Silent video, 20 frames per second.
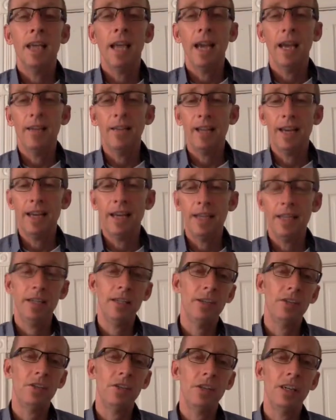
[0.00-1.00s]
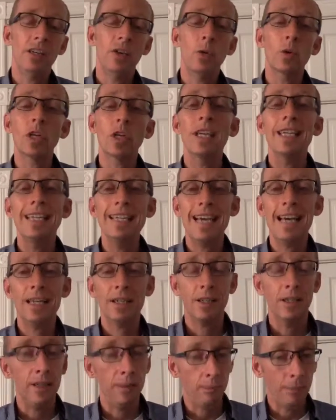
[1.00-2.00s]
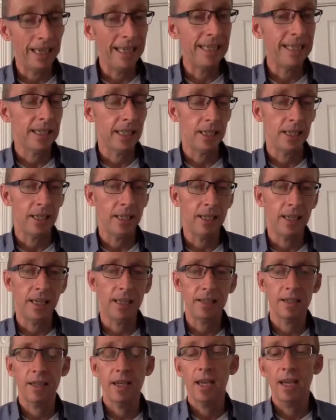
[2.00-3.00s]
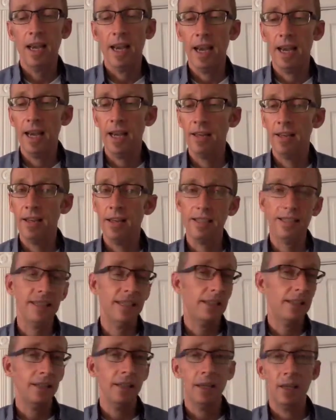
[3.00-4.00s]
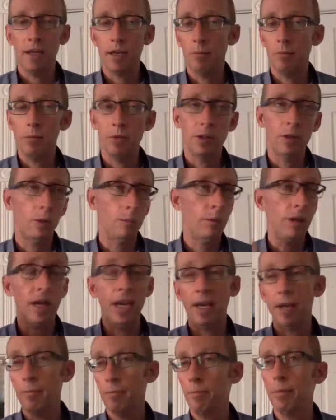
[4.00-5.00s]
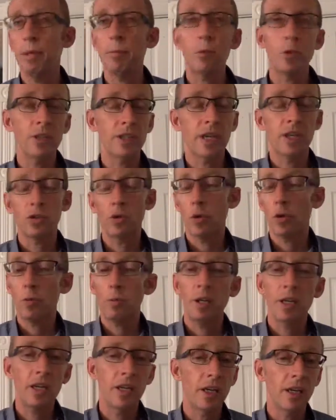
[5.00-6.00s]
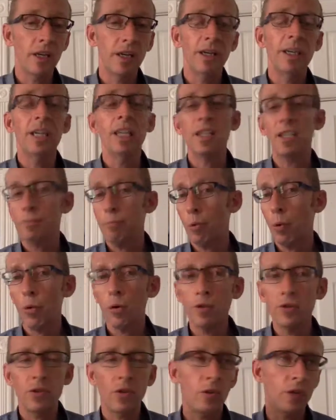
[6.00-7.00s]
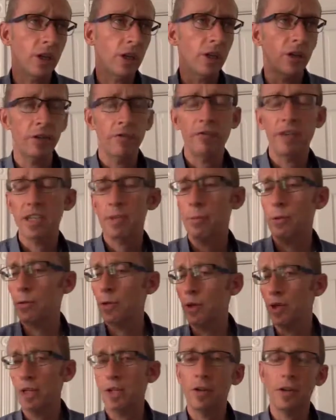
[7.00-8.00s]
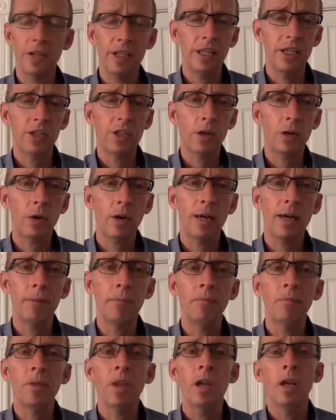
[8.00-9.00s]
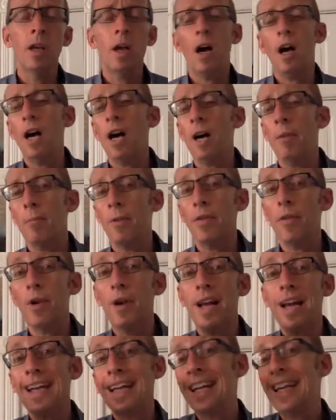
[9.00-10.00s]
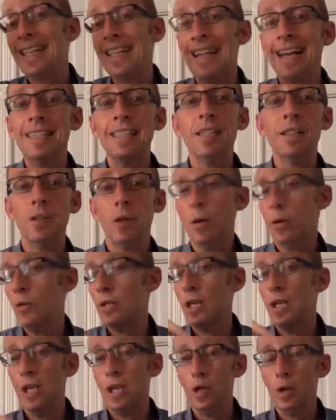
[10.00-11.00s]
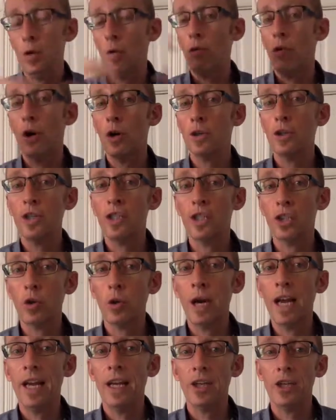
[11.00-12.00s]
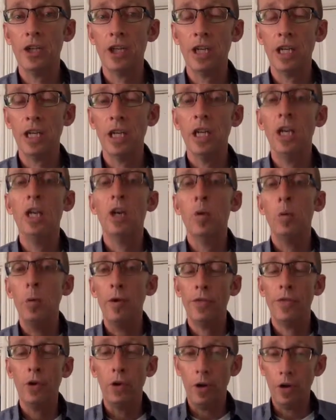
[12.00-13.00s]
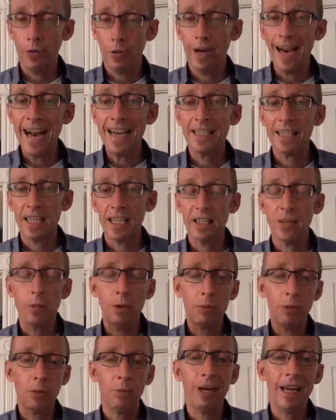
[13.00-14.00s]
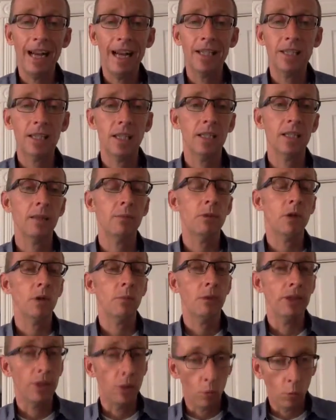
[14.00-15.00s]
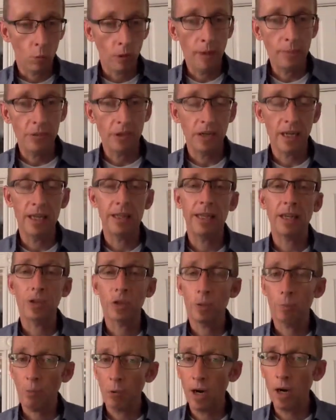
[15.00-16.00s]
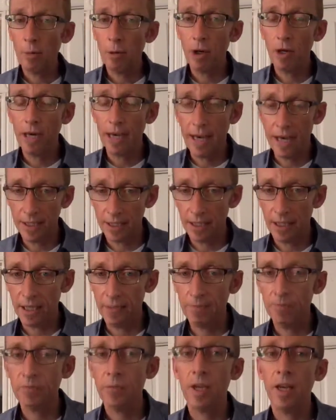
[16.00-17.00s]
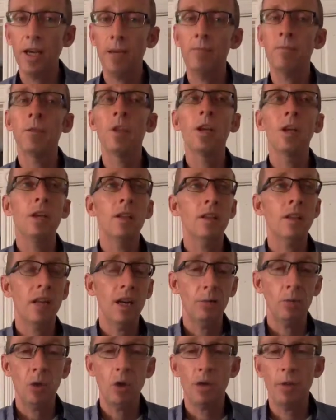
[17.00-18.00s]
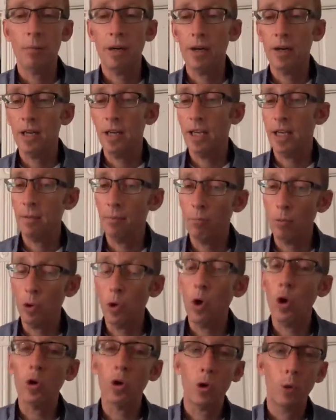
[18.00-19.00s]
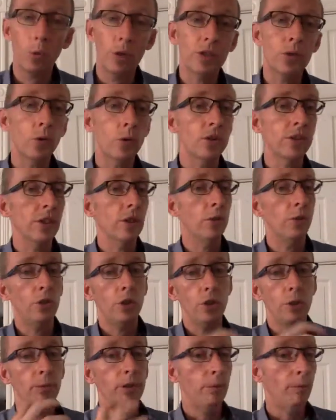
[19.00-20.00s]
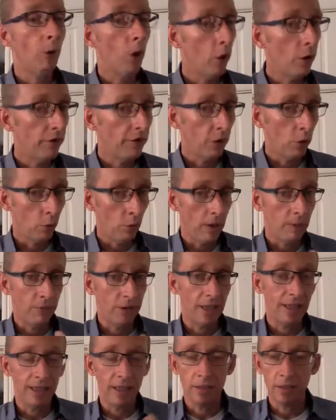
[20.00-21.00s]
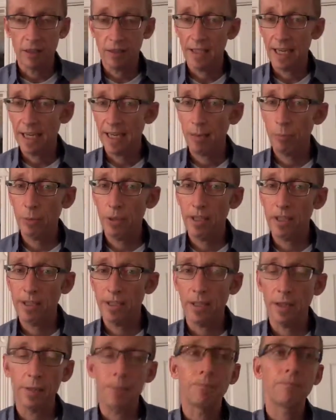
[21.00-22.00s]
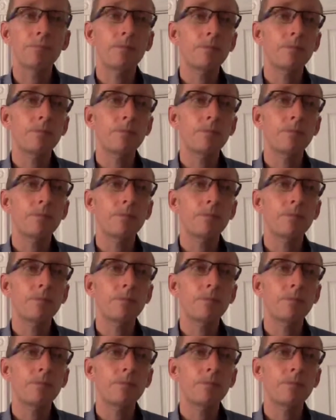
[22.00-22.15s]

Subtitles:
and that is they don't connect the pieces in this. And they see, hey, people are saying social media is important, so they're getting on Facebook, they're getting on Instagram, but they're not connecting those in a overarching strategy with their other assets. When I'm talking about assets, I'm talking about your website. That's your primary asset, okay? Then I'm talking about a blog or resource center that should be a part of your website. That's the second piece there.